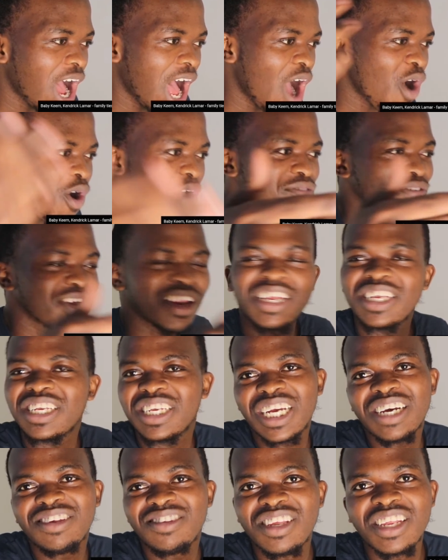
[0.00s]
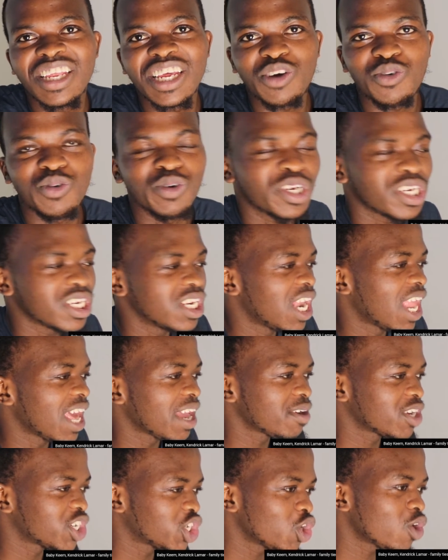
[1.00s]
However, they just did a good
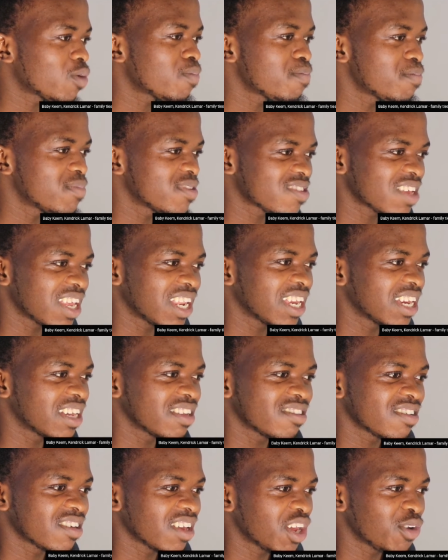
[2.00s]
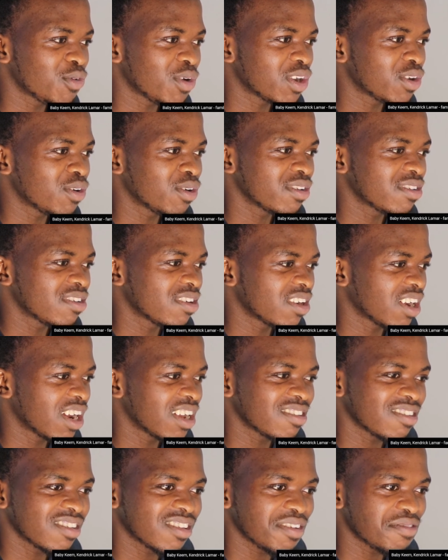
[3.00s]
job selling it and whatnot,
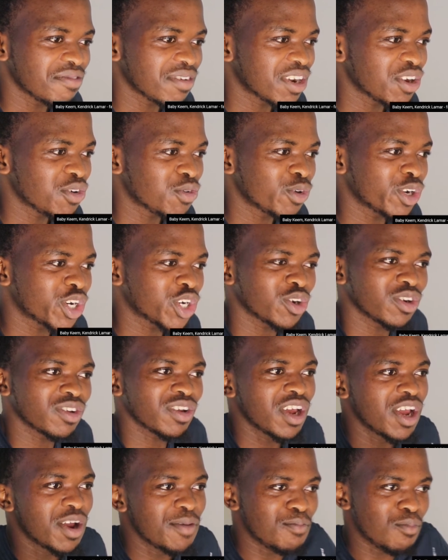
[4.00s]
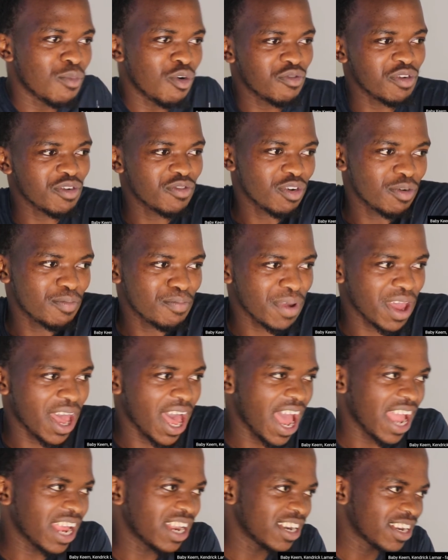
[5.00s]
right? It's a very good shot. Moving from
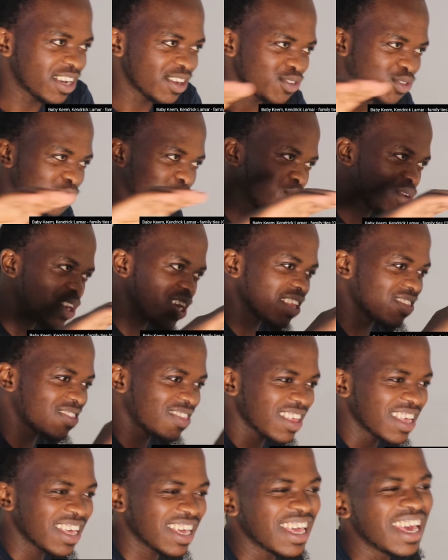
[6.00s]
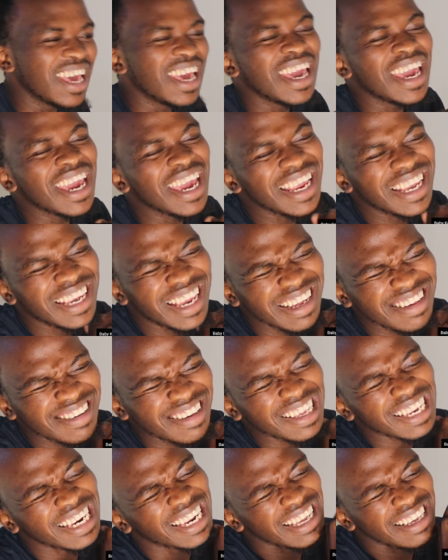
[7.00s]
behind to the thing, it
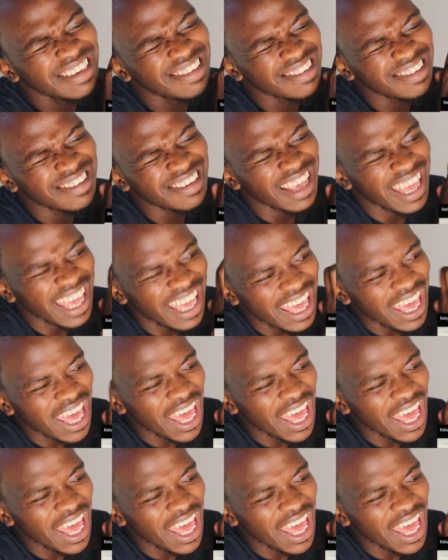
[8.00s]
doesn't. There's